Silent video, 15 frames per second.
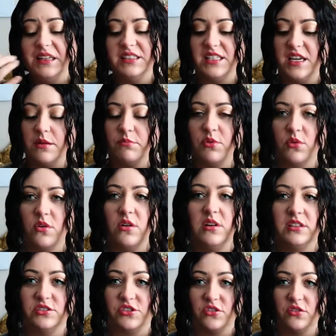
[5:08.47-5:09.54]
damper
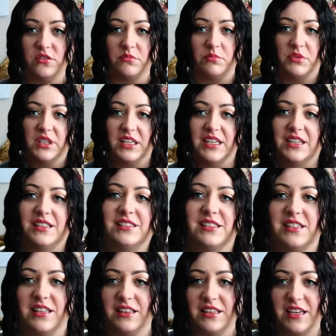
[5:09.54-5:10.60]
on certain
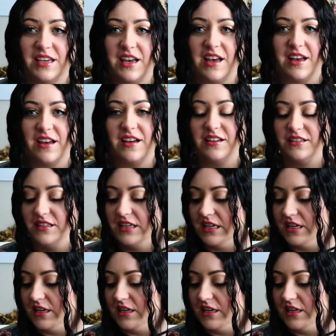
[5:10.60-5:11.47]
plans that they had.